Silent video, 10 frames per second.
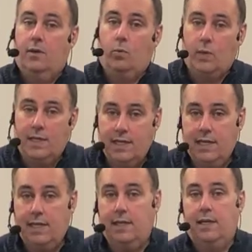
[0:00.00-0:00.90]
we
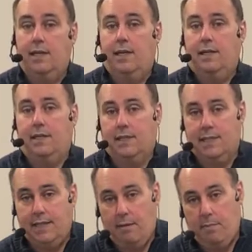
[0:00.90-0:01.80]
need to
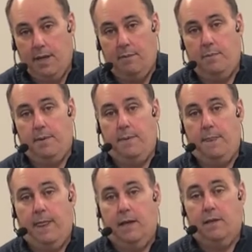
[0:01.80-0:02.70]
step up
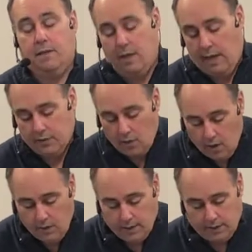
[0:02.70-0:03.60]
because God's
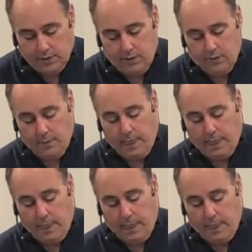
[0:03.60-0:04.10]
calling us to.